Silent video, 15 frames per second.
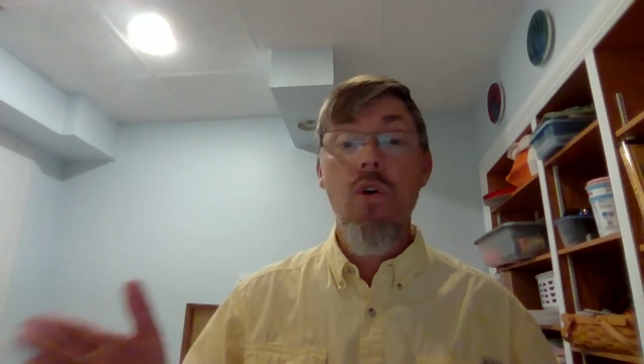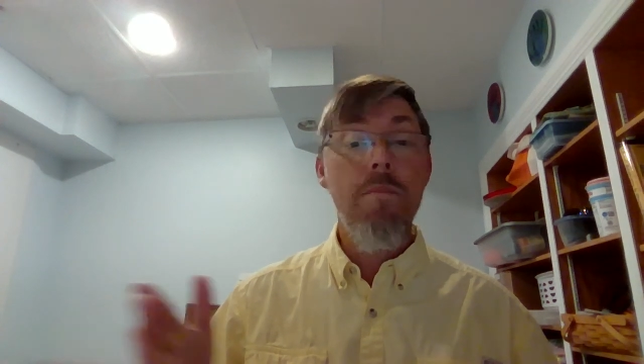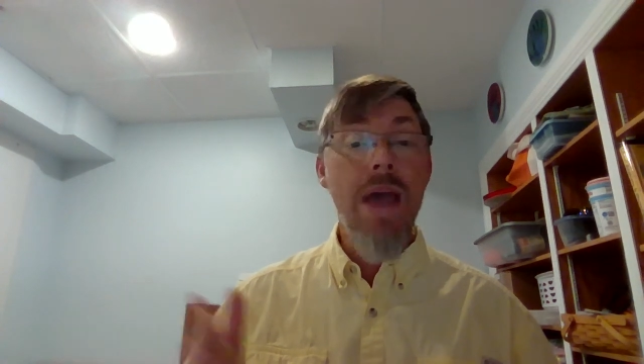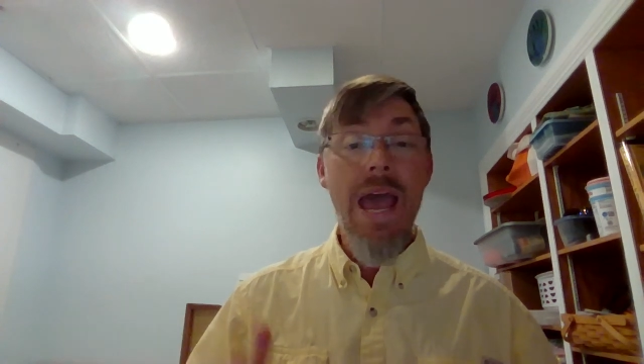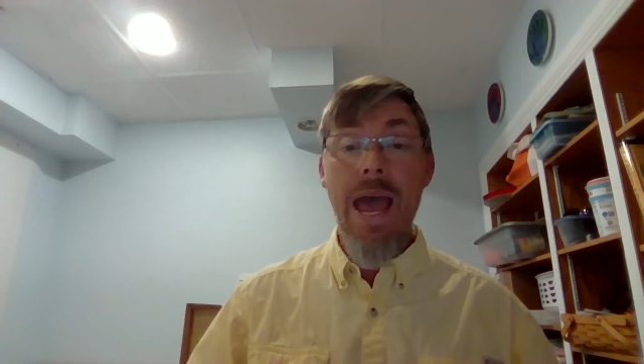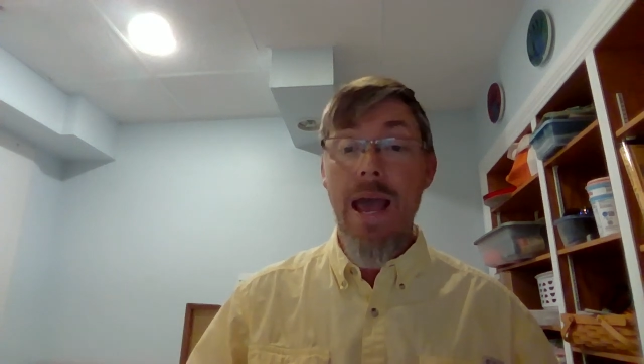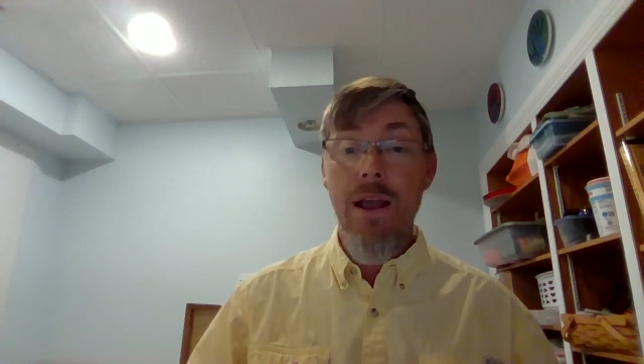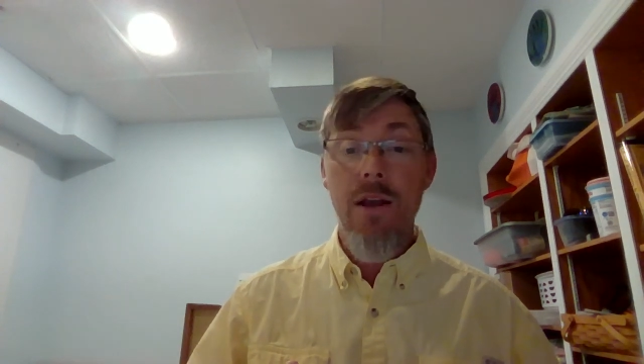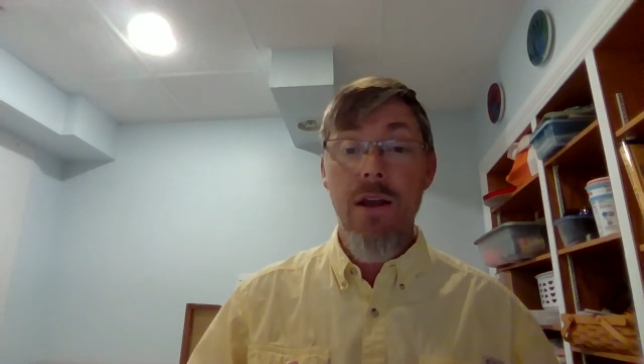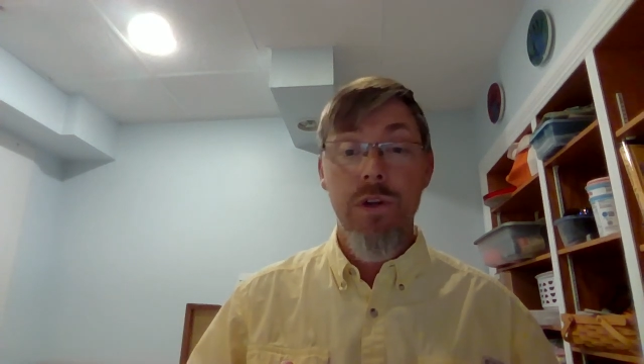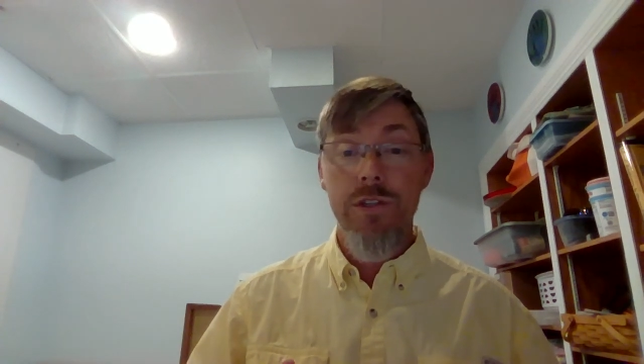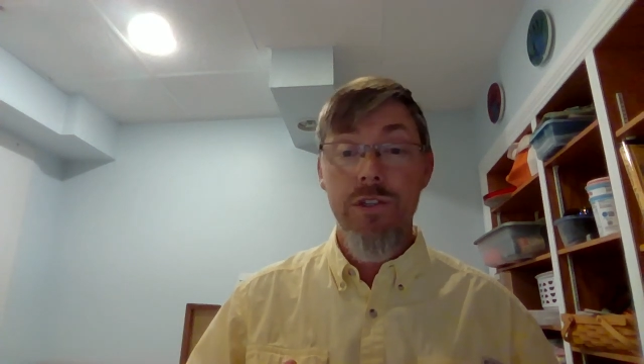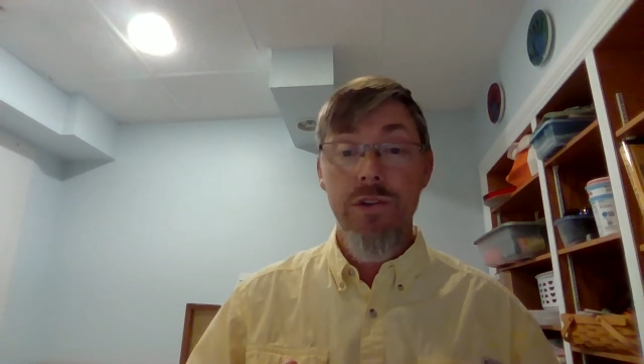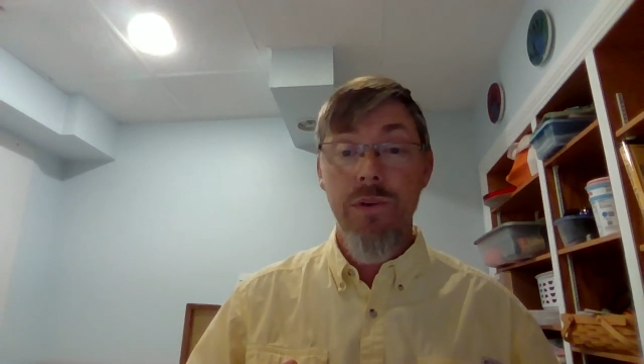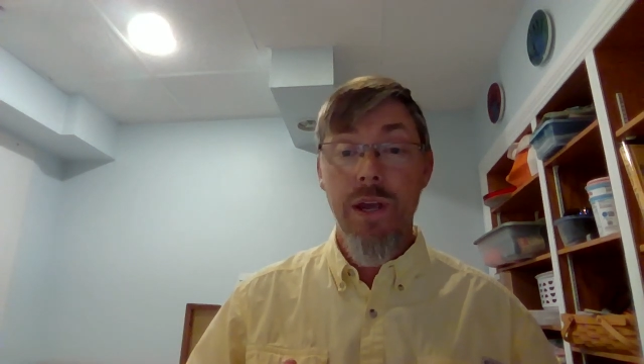back
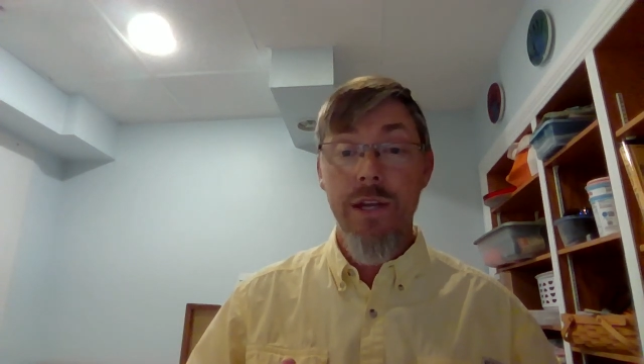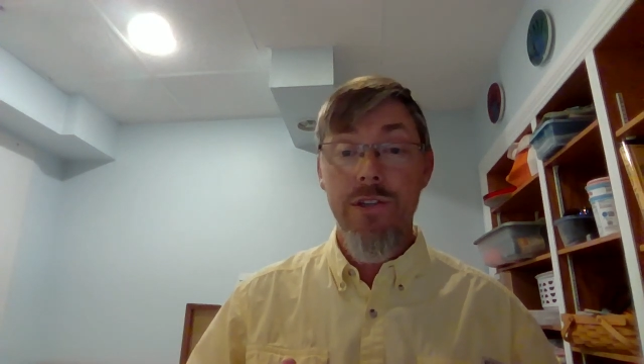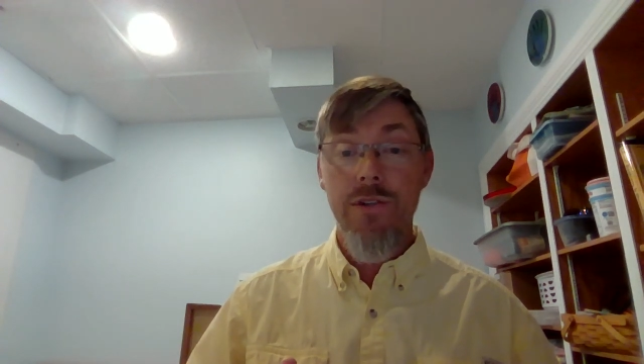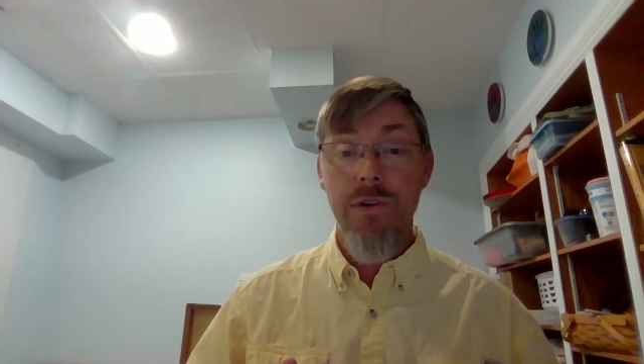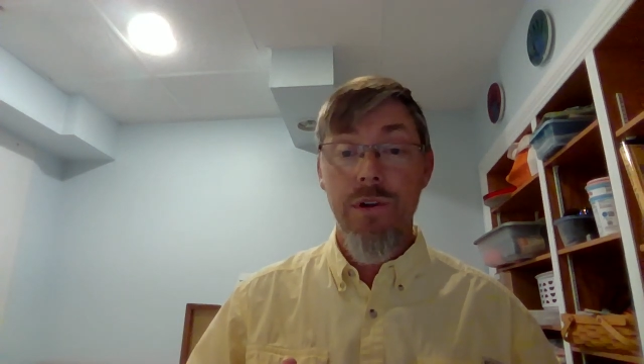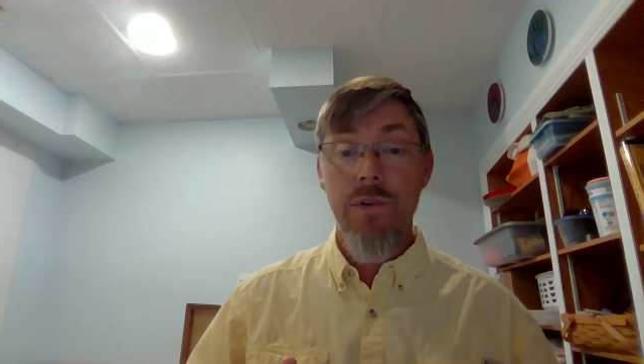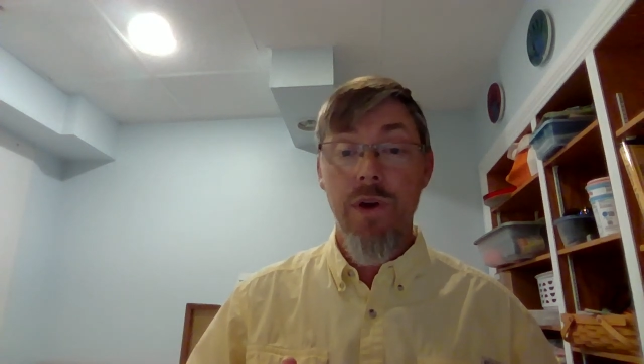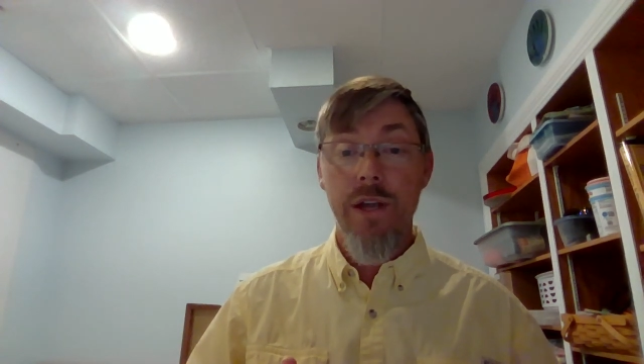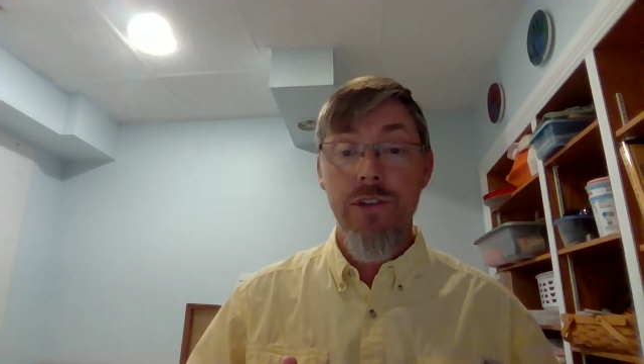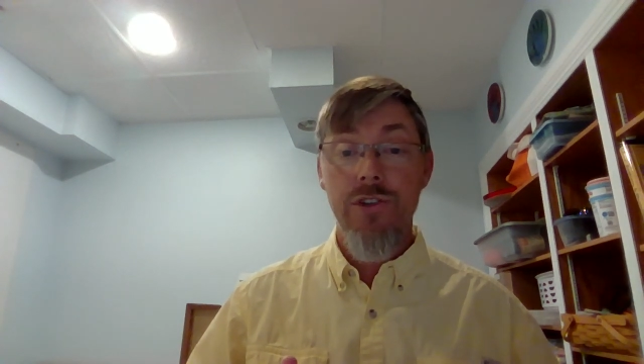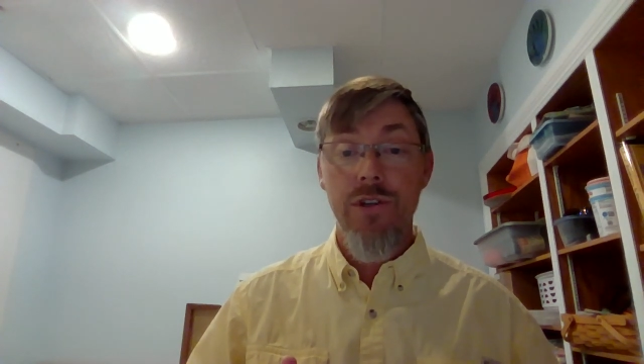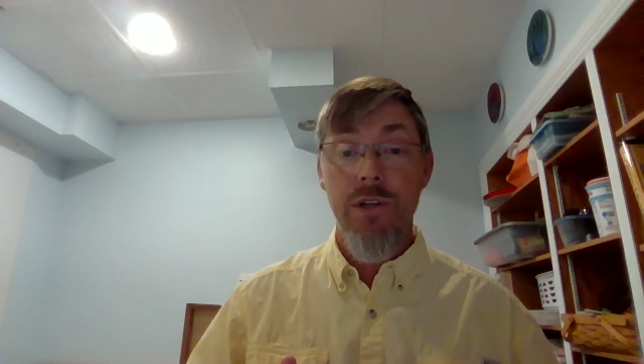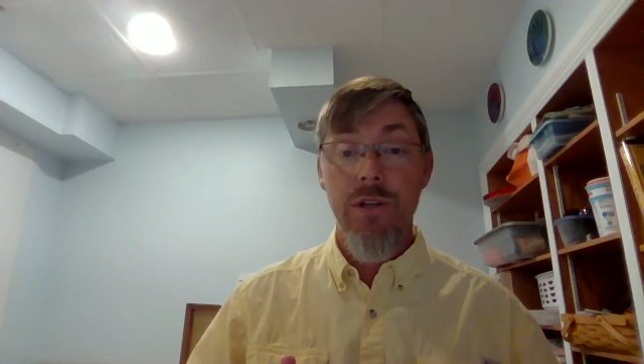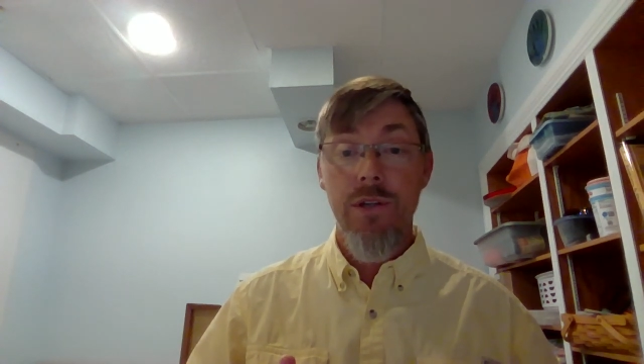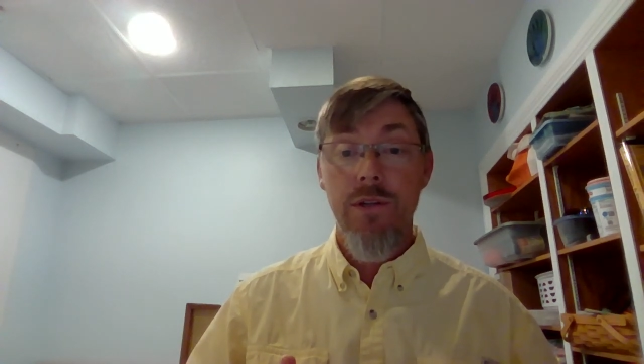once you answer a
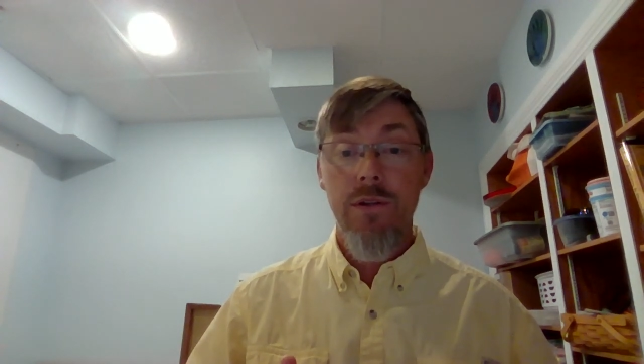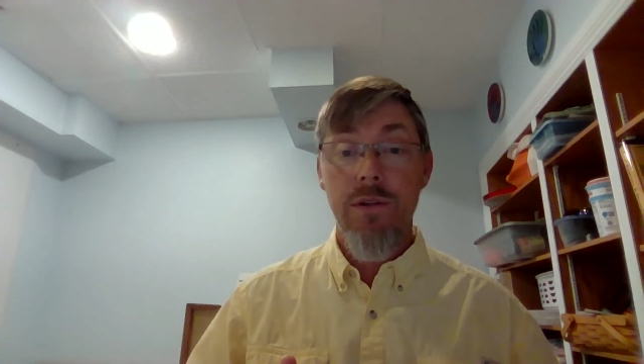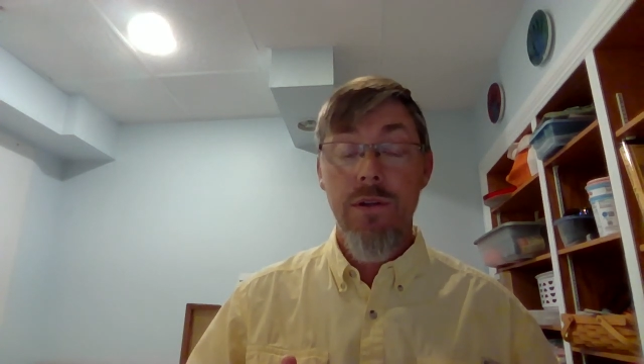question.